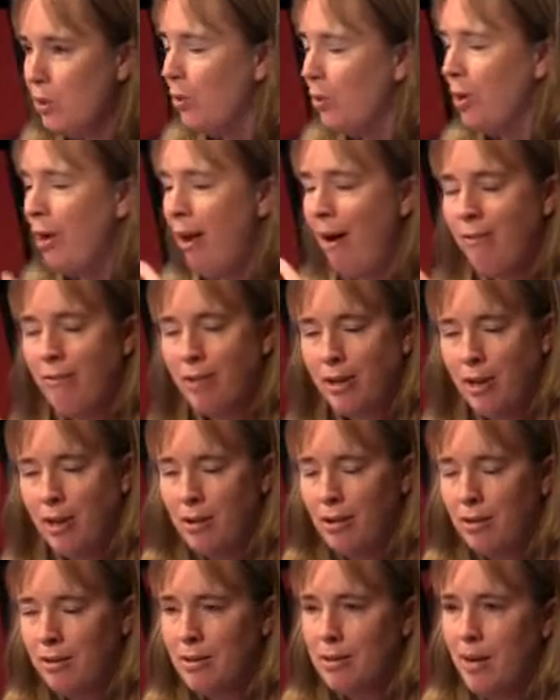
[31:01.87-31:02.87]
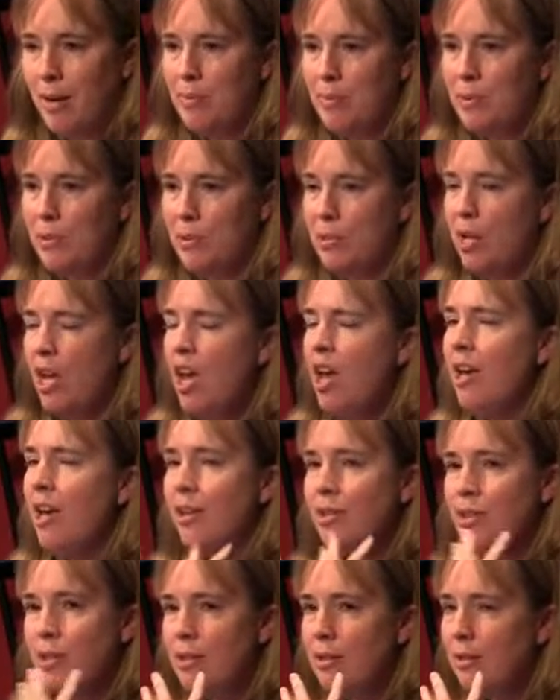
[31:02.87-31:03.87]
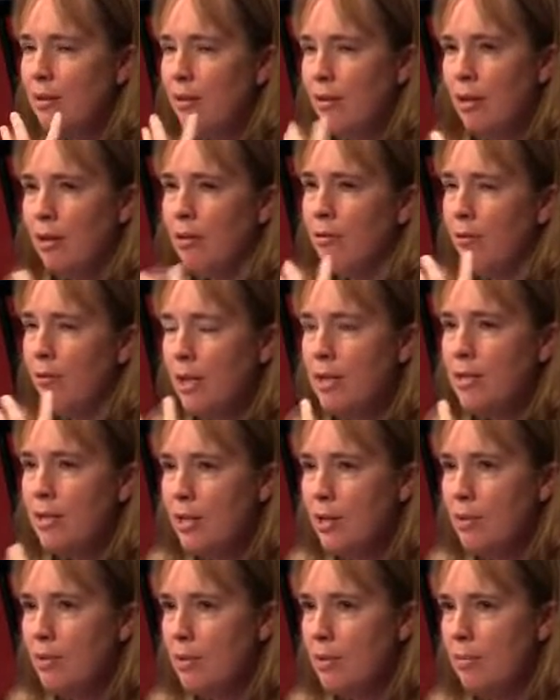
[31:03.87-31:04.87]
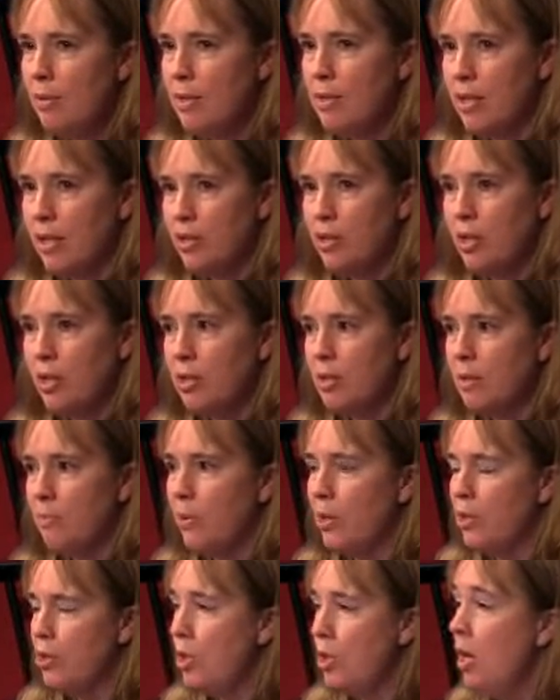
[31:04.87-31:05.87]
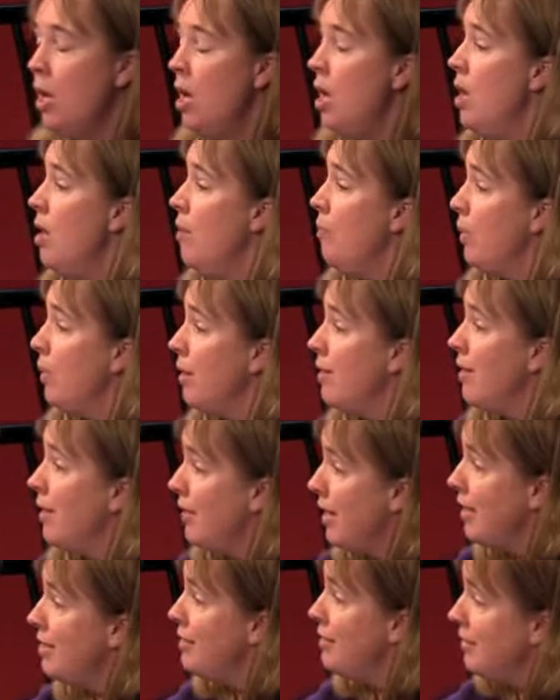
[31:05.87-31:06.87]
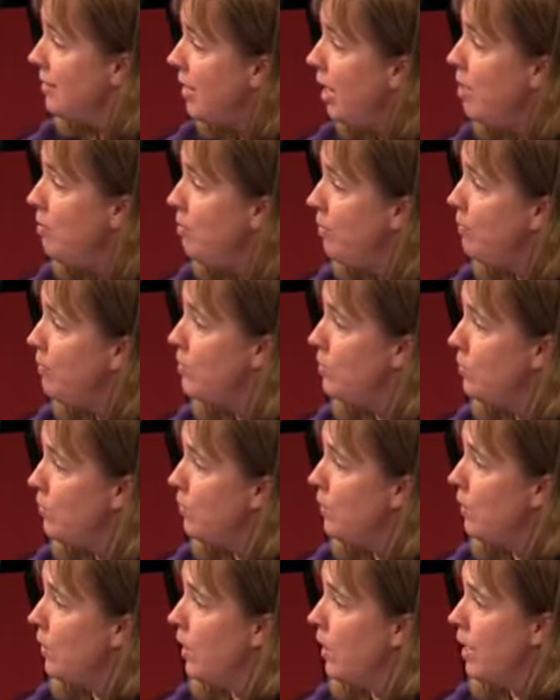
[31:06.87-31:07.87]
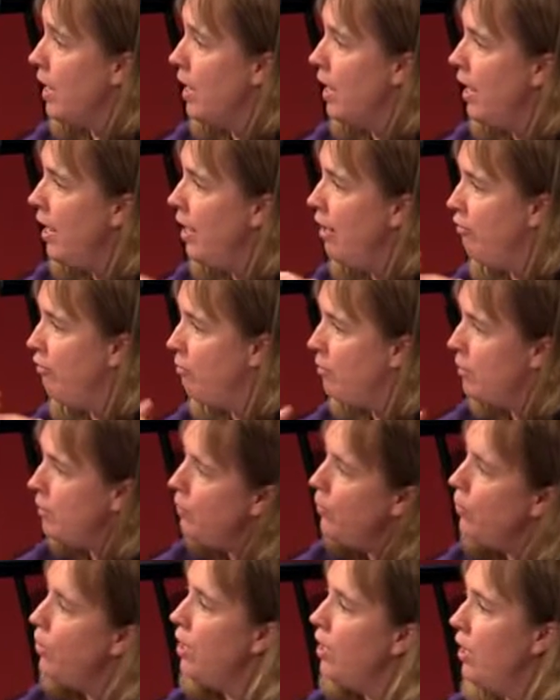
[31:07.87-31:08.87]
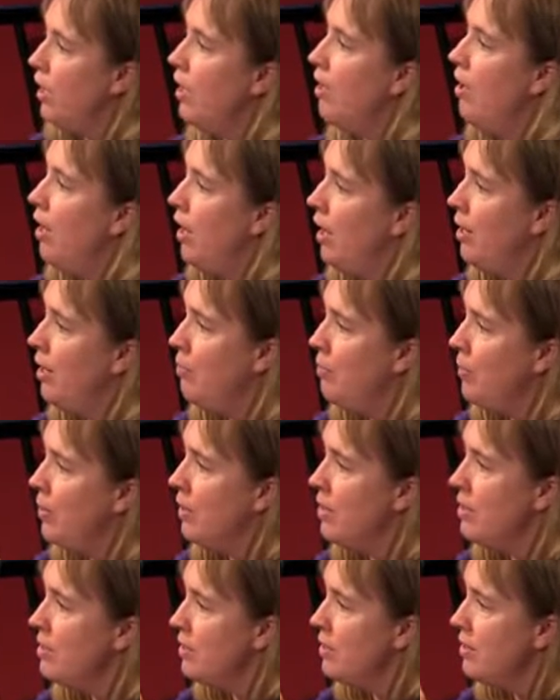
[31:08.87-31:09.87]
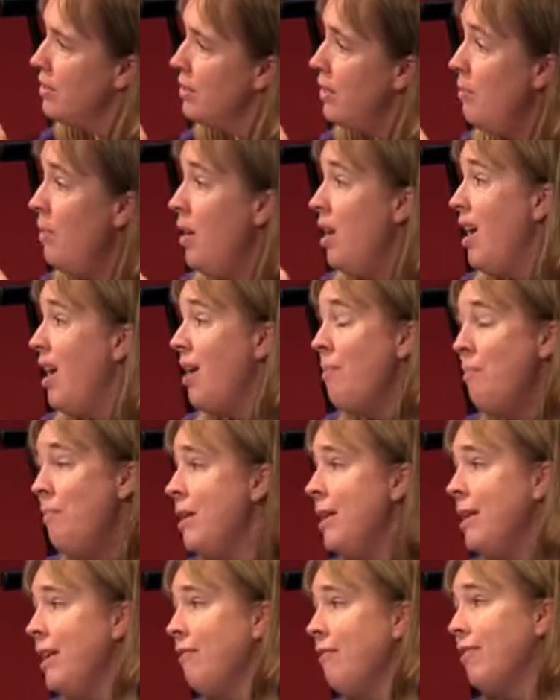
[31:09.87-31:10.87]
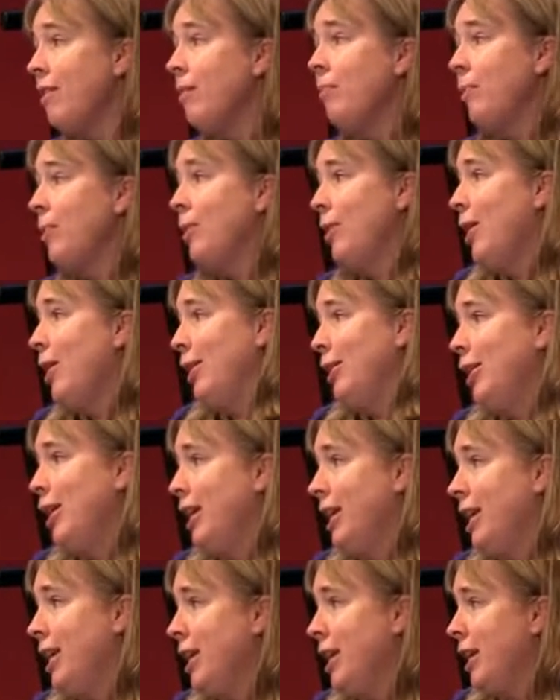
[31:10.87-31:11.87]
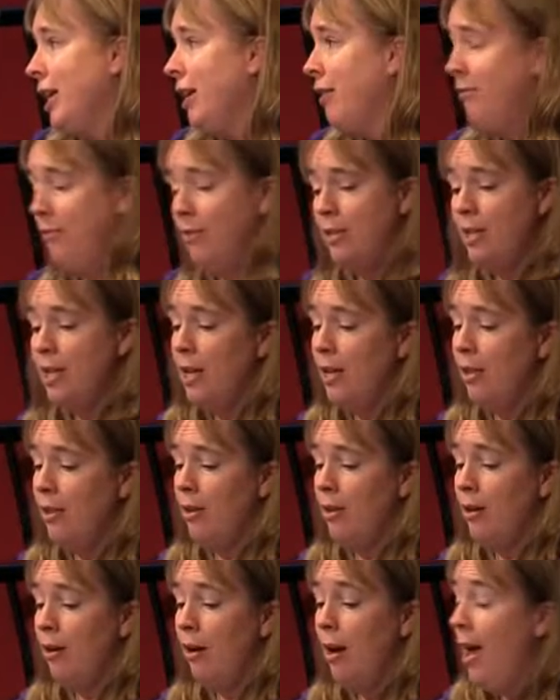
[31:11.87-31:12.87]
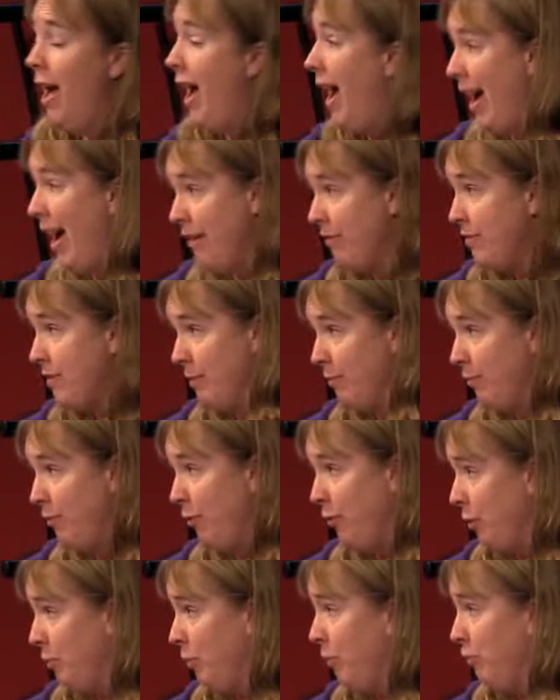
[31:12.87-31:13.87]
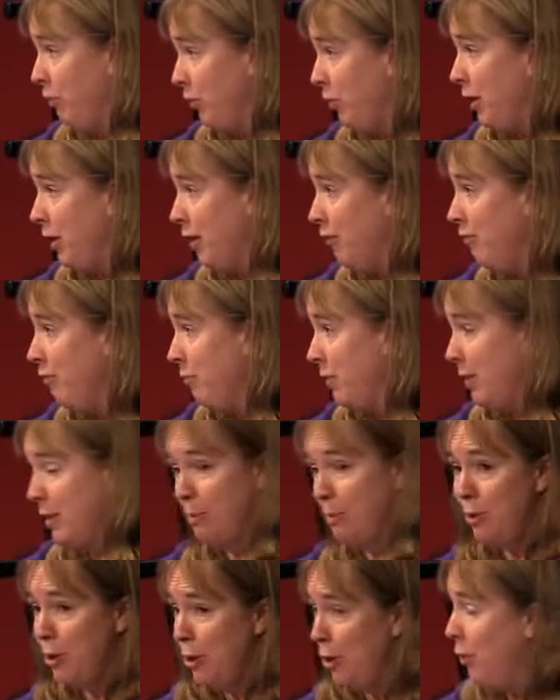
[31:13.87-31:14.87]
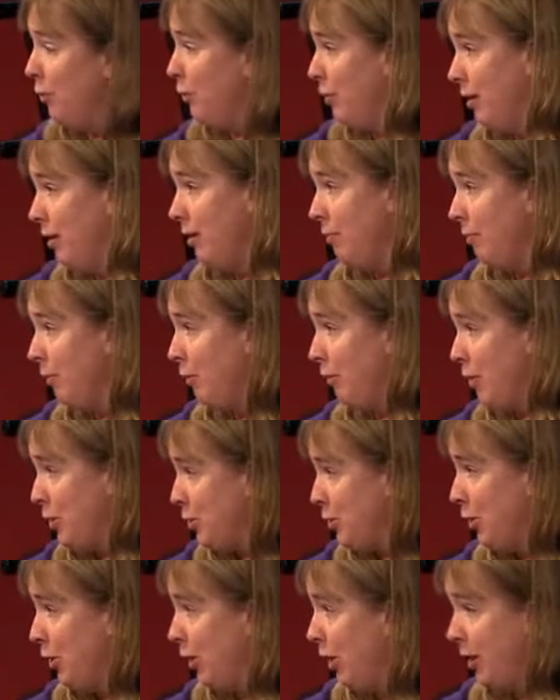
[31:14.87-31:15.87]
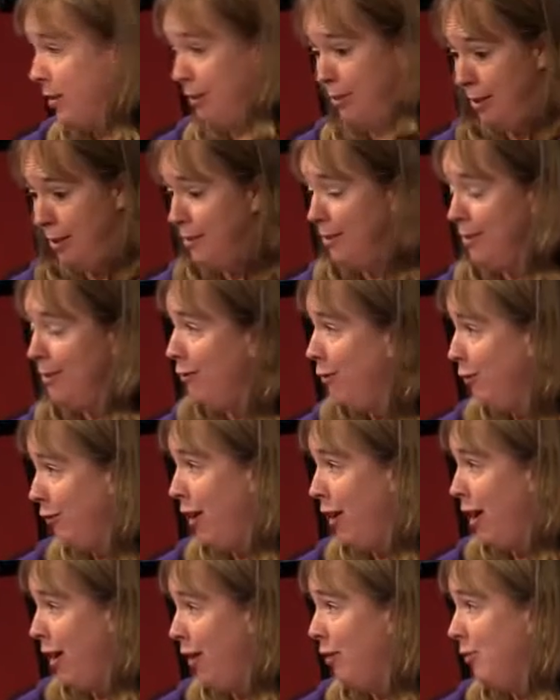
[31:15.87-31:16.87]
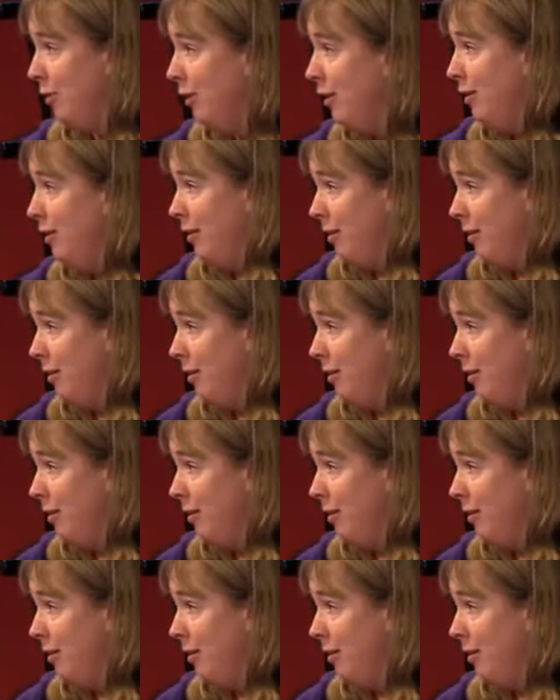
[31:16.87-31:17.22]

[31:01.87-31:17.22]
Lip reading: who are navigating these obstacles, and just, continues to be such an inspiration. But I think that's the type of story of people that get caught up in this system, and many of them are not lucky enough to either have some form of relief, because we know that immigration law doesn't allow